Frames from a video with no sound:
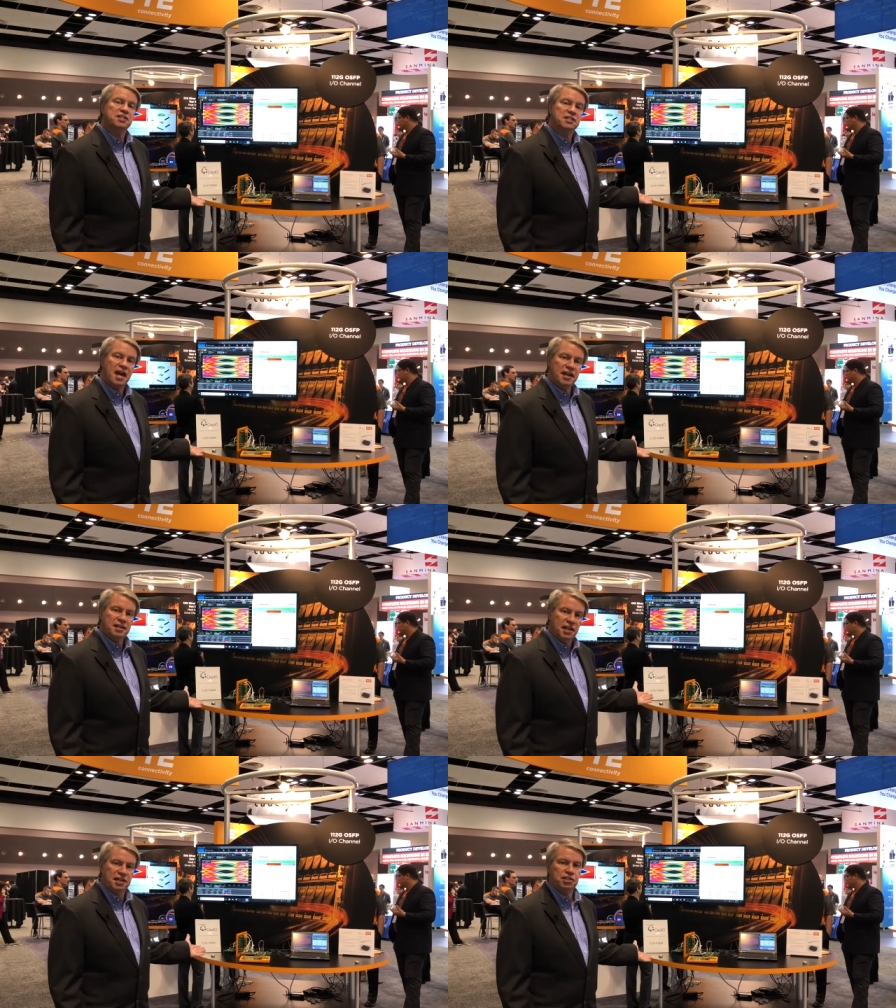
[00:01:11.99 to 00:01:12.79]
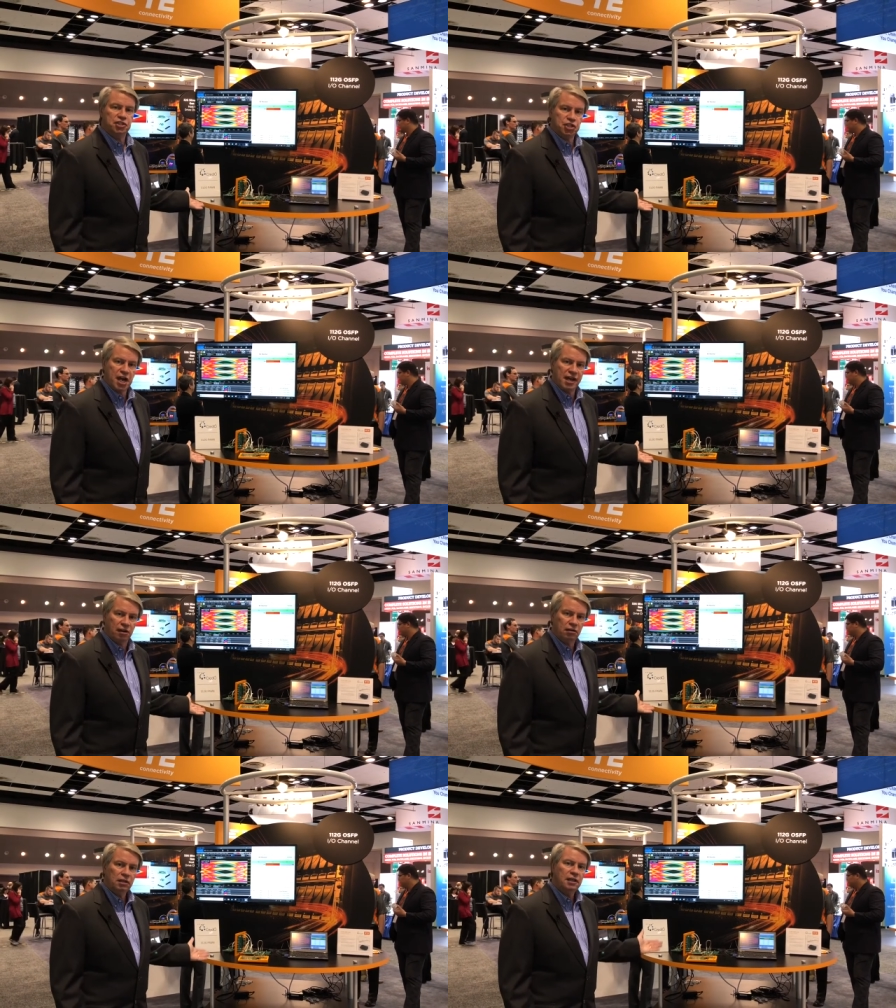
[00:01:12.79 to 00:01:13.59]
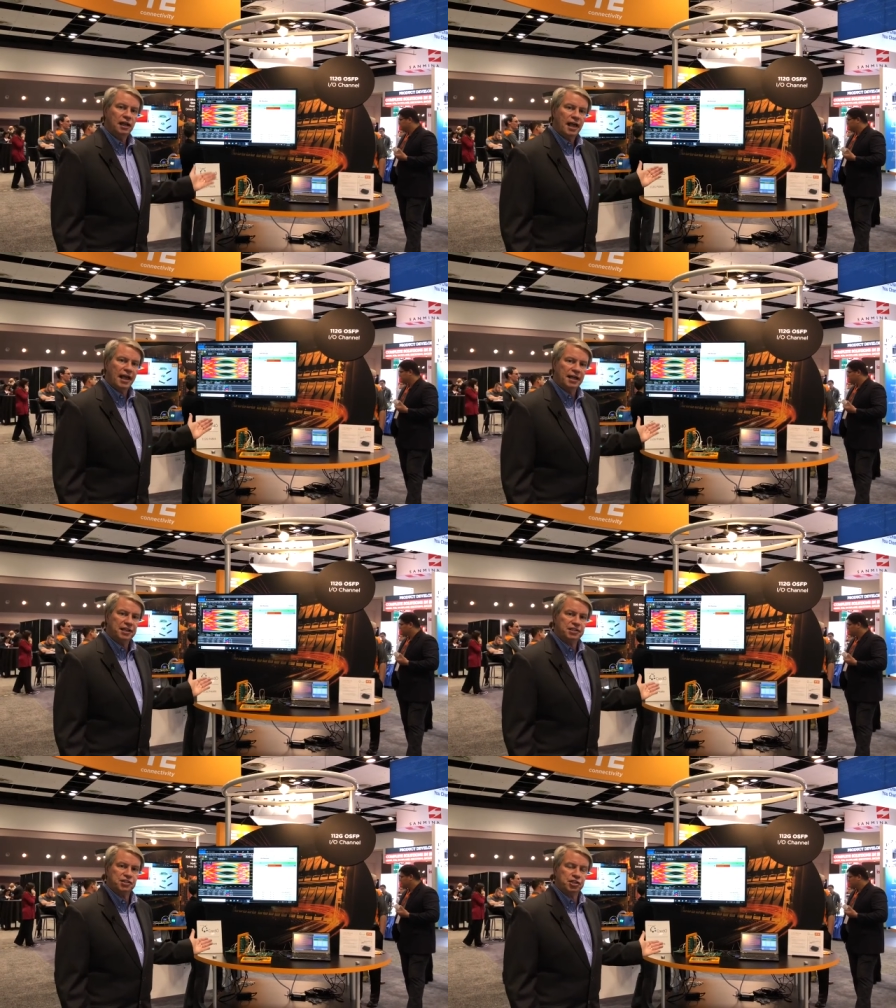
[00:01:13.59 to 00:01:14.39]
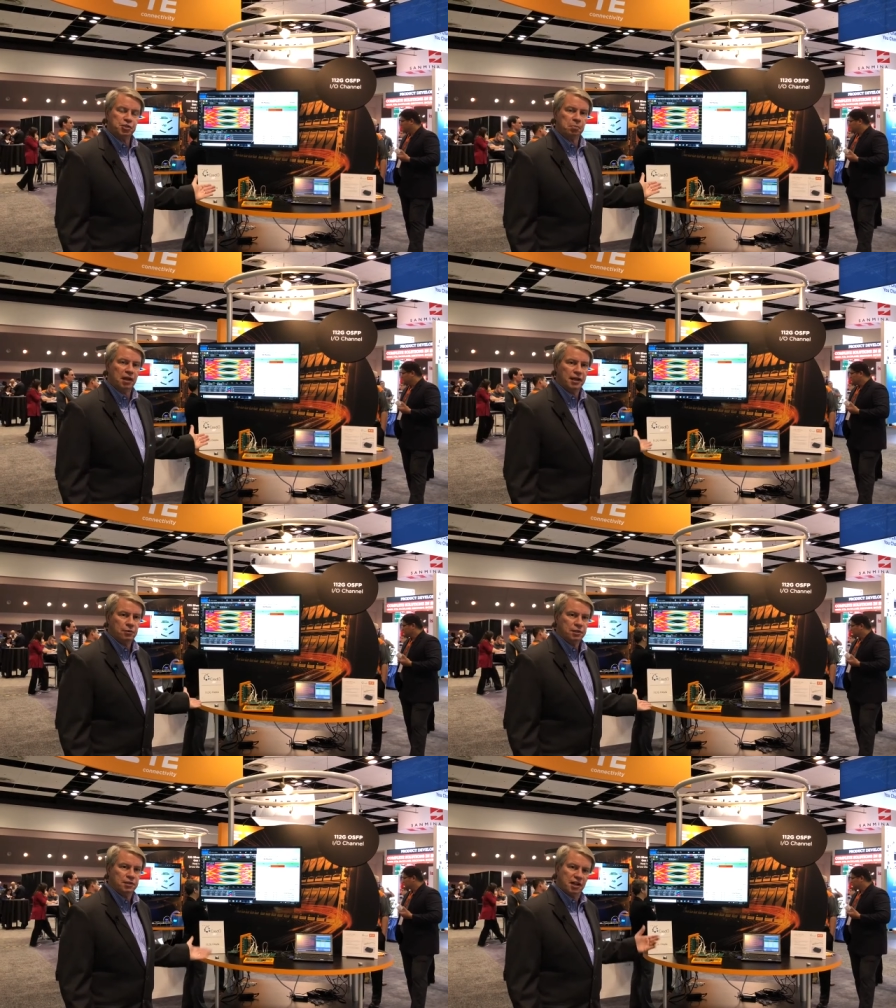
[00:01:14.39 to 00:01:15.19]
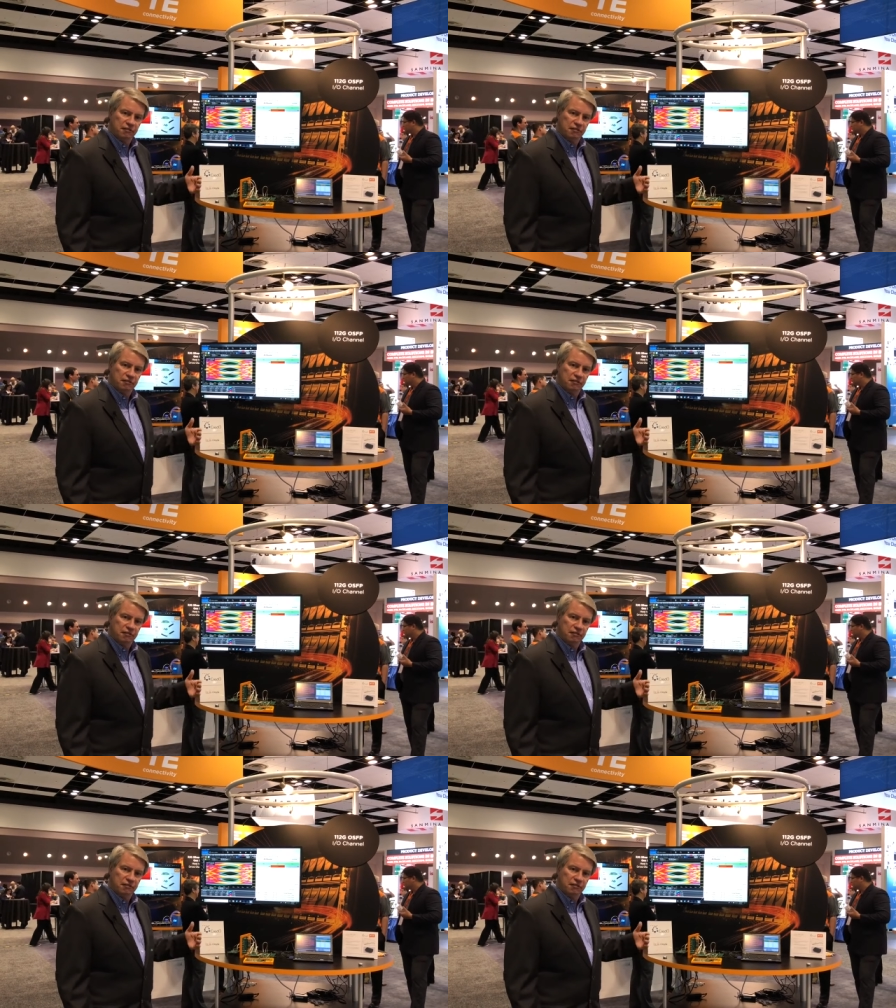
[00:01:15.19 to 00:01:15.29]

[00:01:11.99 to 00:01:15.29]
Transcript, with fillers: 10 inch channel and it's displaying with